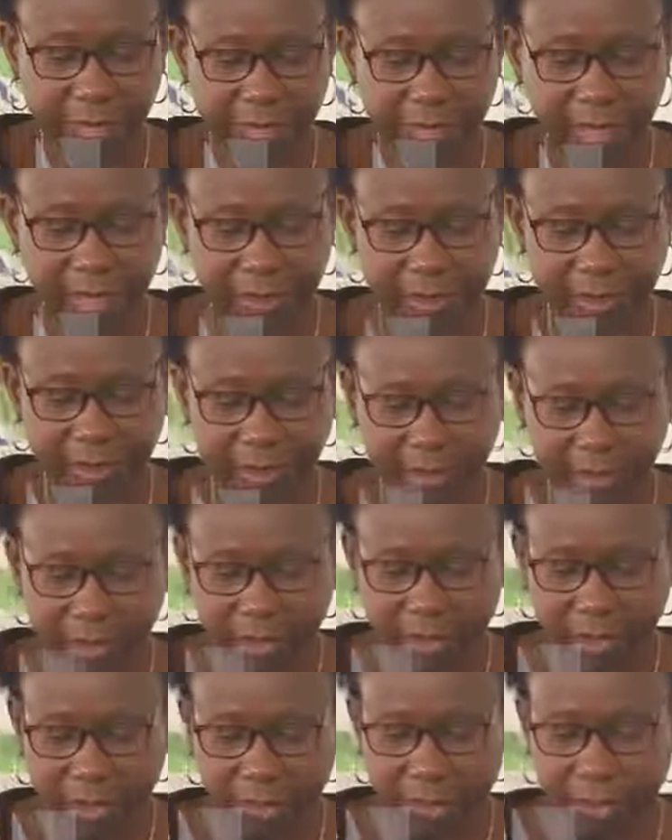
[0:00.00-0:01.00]

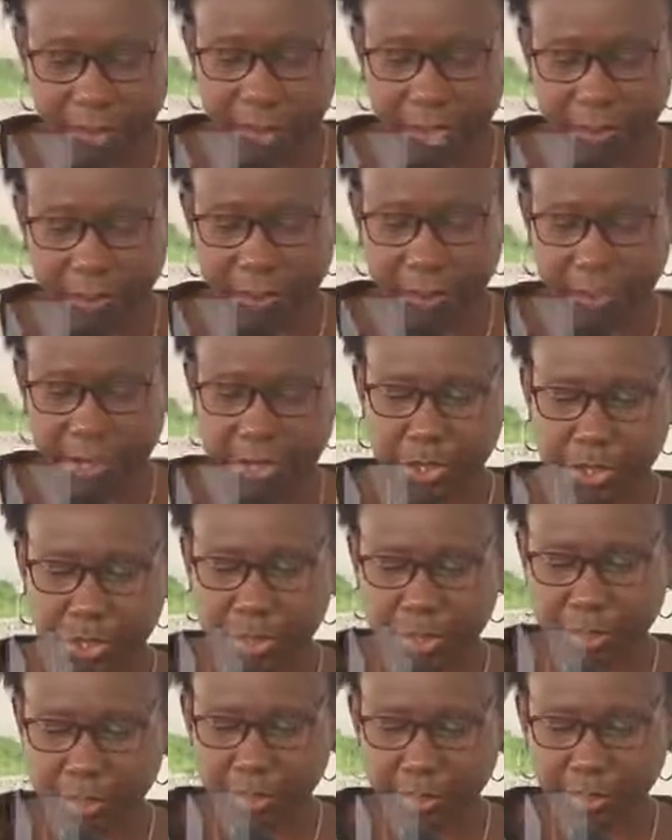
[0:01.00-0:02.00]
Health in
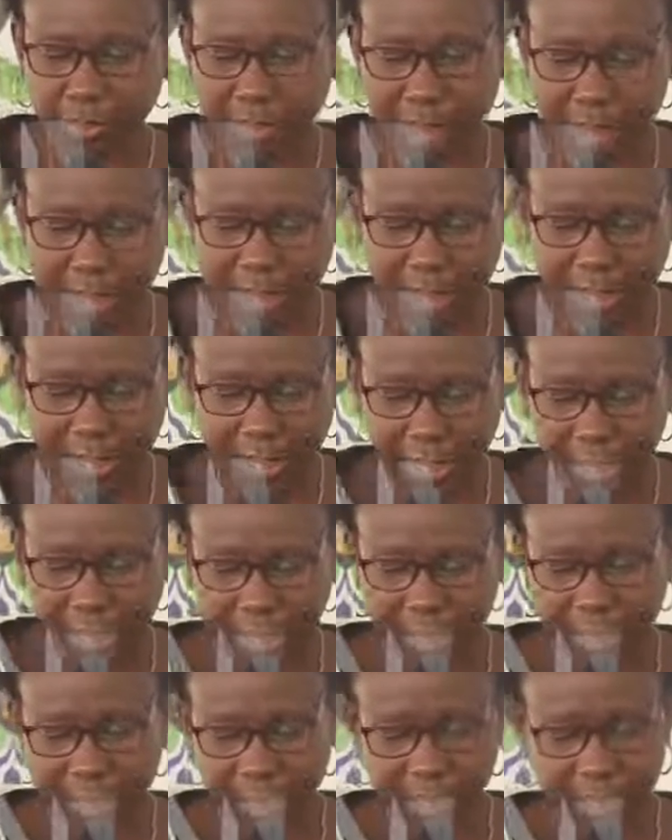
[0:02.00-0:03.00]
collaboration with Rakai
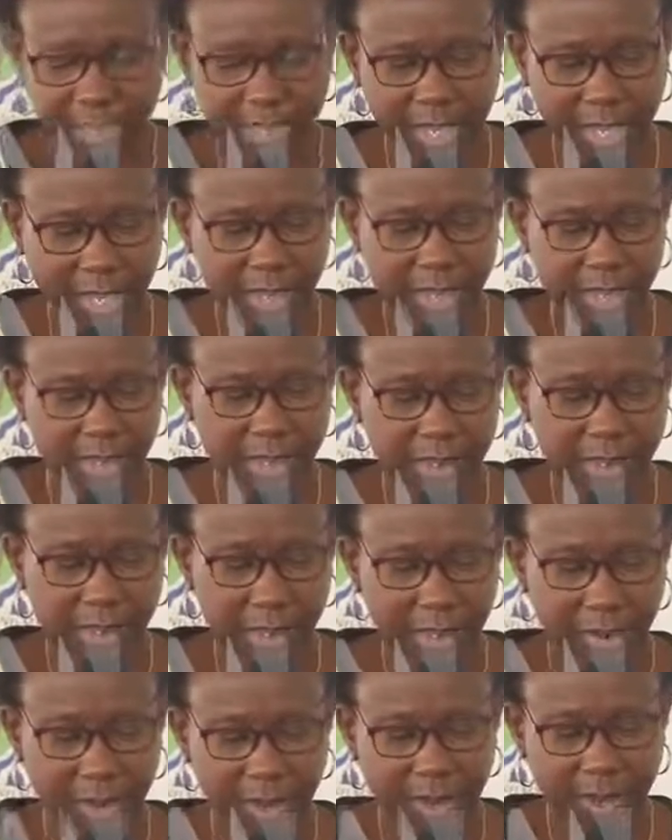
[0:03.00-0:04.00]
Health Sciences
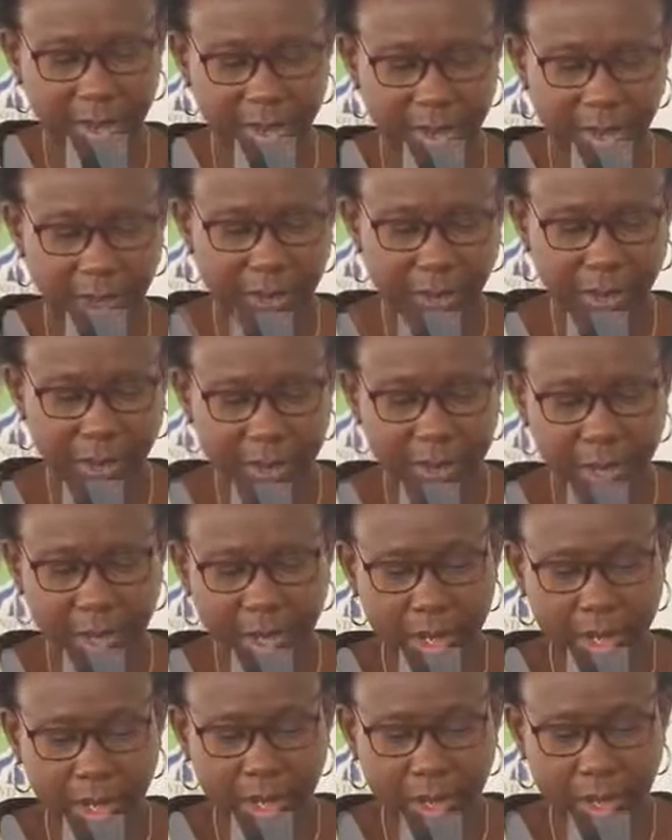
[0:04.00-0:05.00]
Program
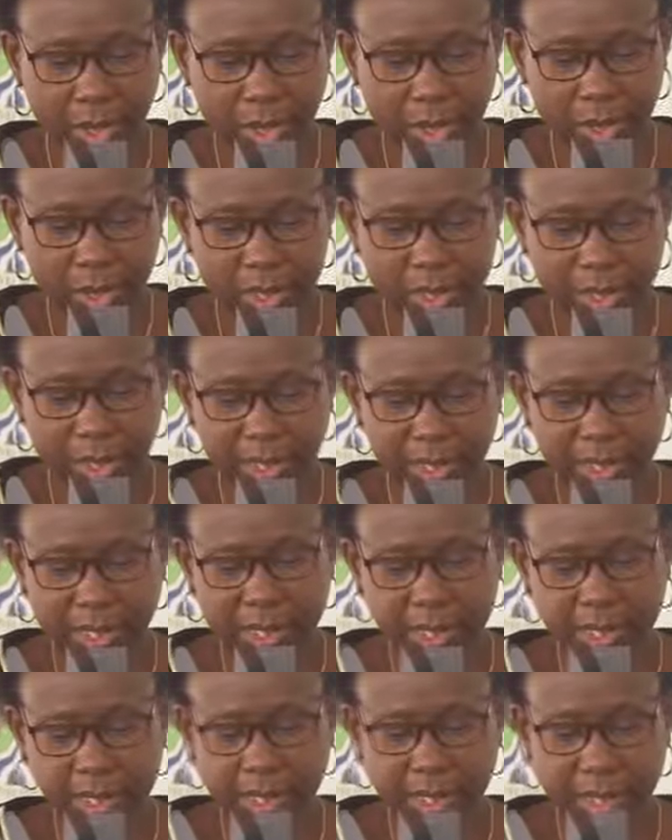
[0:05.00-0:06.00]

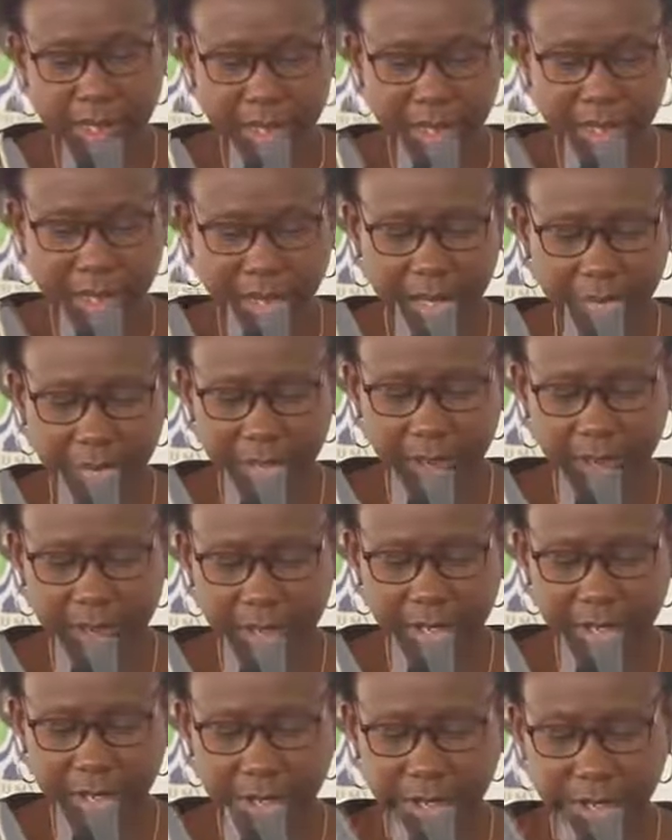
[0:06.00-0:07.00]
conducted the
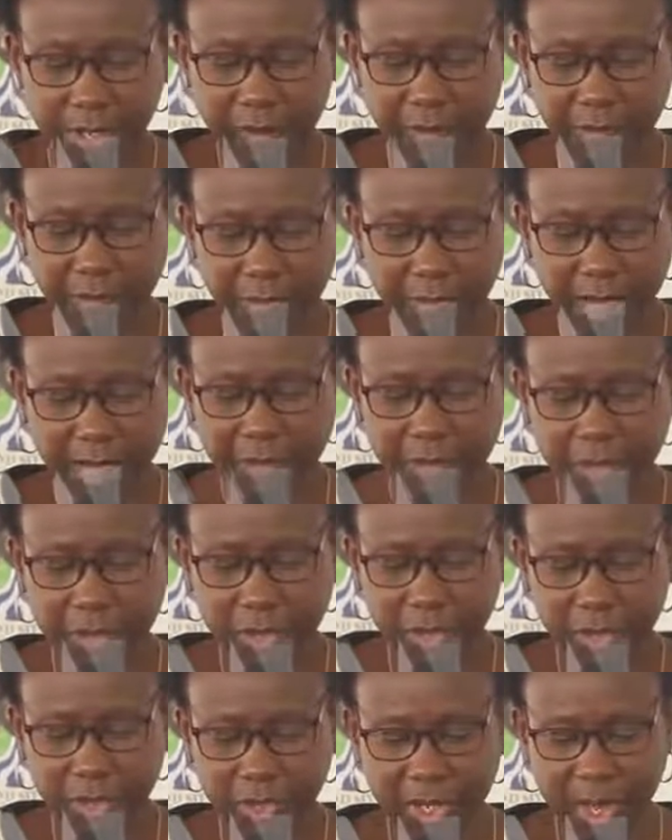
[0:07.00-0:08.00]
prevention of
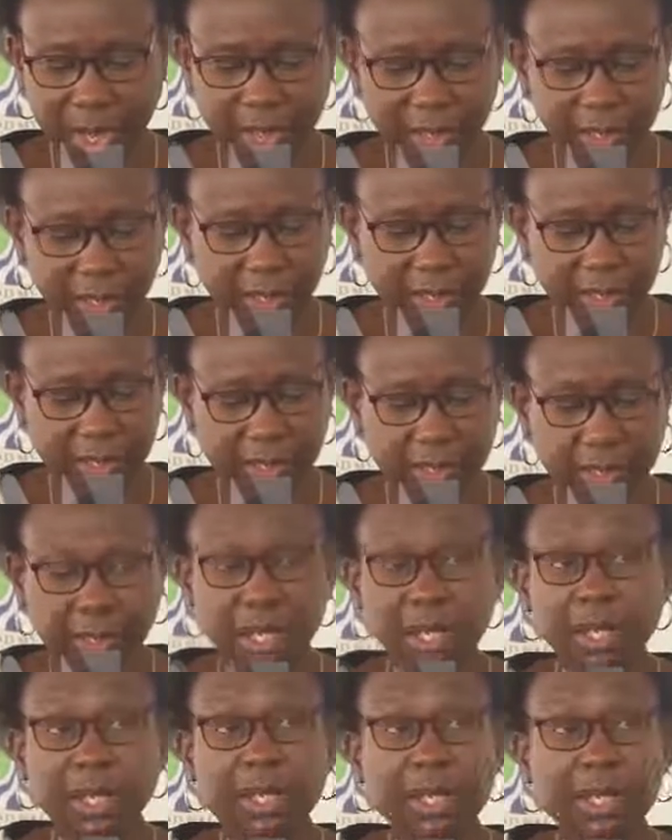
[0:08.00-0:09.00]
mother-to-child
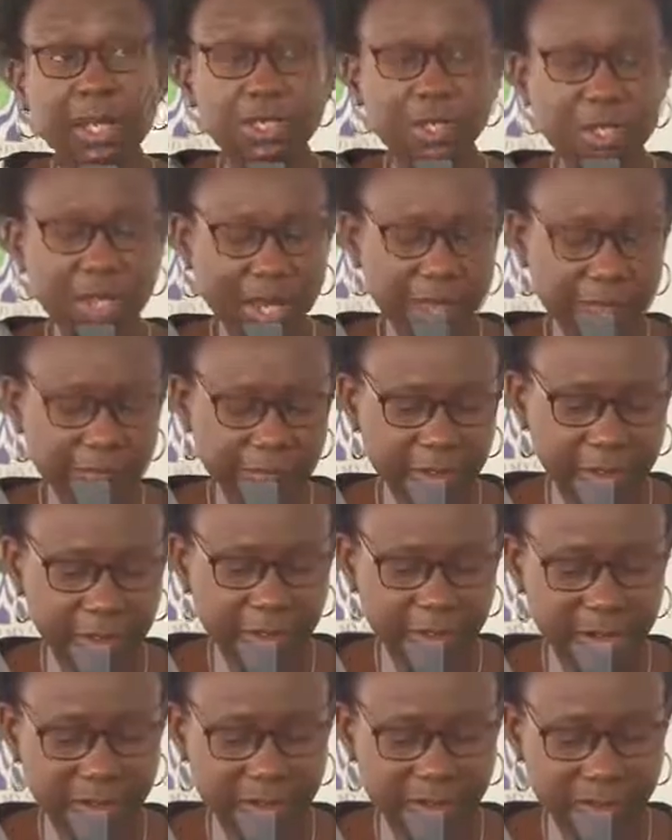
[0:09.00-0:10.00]
HIV
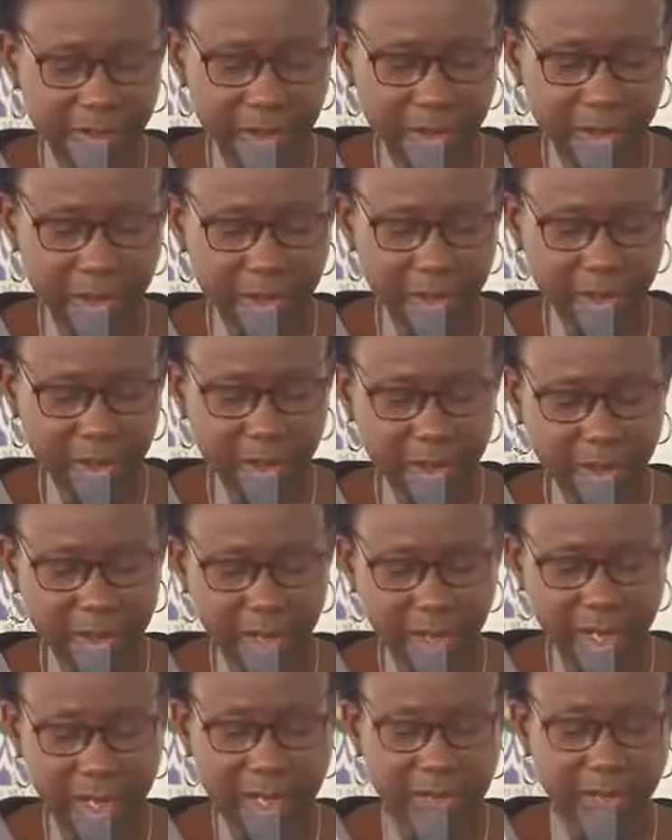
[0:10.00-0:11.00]
transmission,
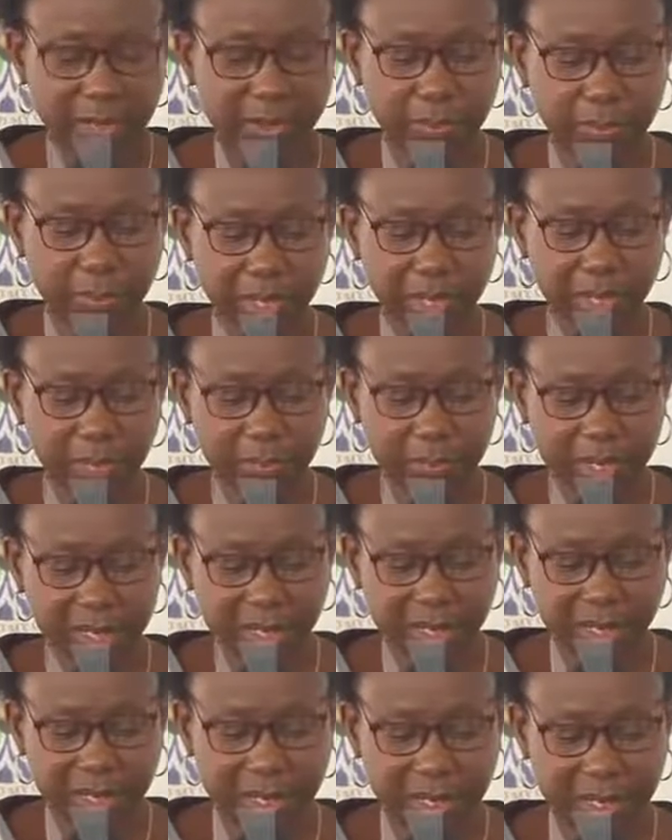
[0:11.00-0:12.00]
that is
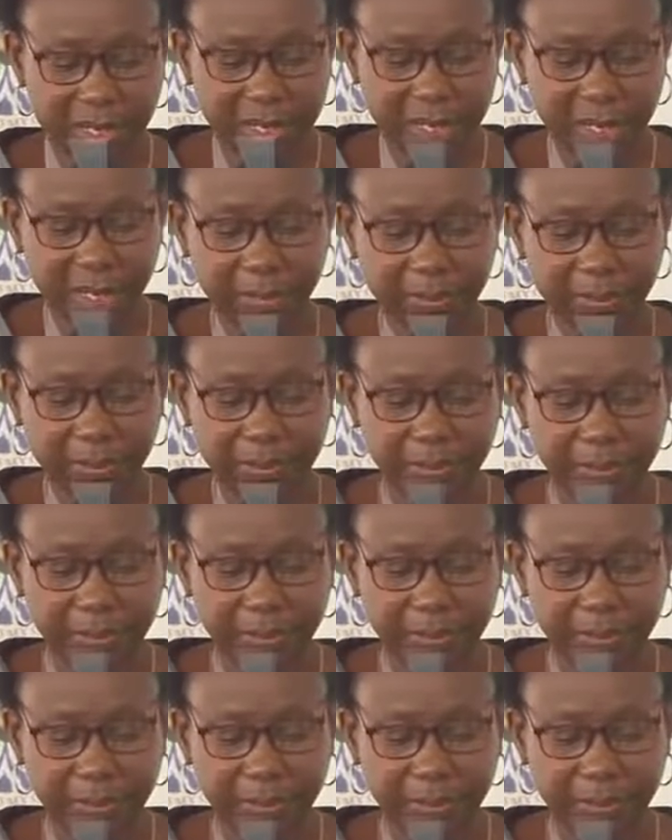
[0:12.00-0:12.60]
PMTCT,